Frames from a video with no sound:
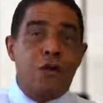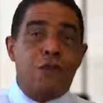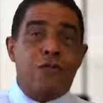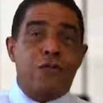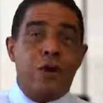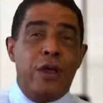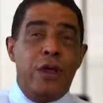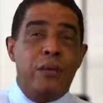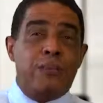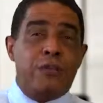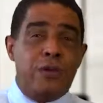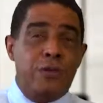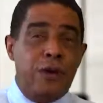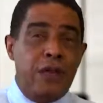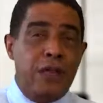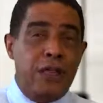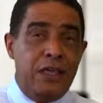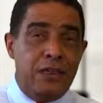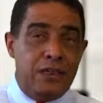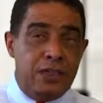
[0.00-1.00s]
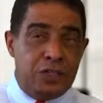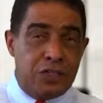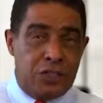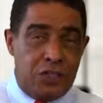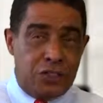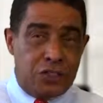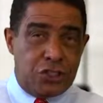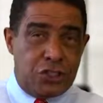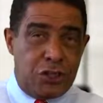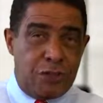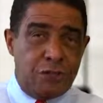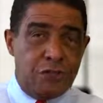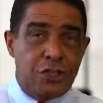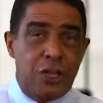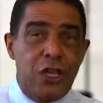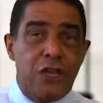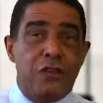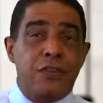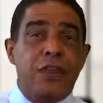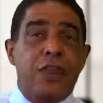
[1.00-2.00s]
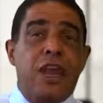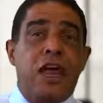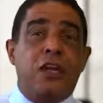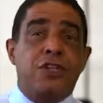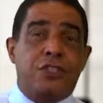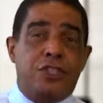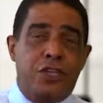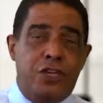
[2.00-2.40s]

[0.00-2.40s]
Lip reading: for implementing the systems that I'll